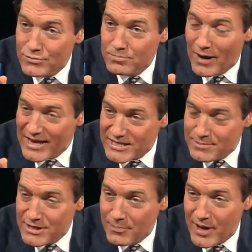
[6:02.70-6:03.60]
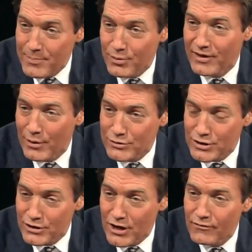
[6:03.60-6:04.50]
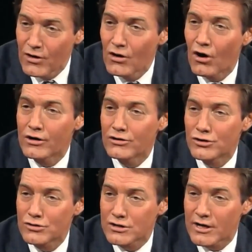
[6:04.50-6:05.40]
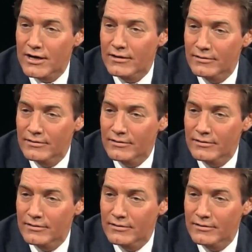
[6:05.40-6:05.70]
you blast him in the paper and that was enough? Or did you say...